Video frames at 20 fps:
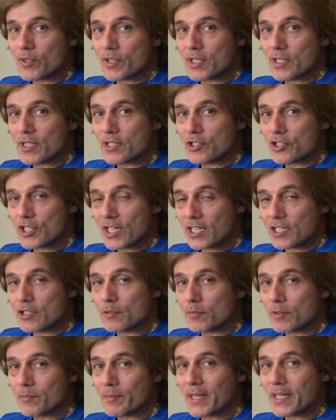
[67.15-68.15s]
with an
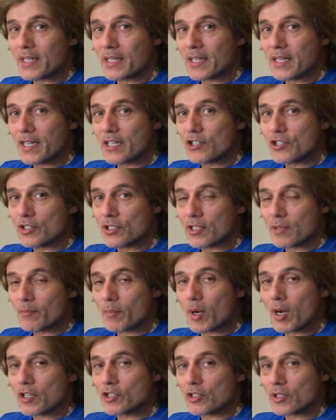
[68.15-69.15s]
injectable medication that
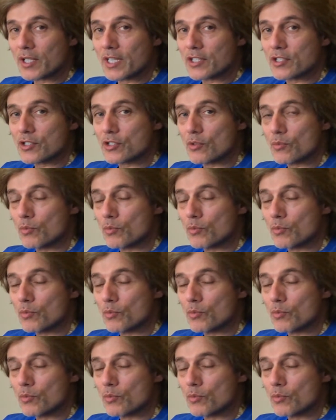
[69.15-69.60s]
modulates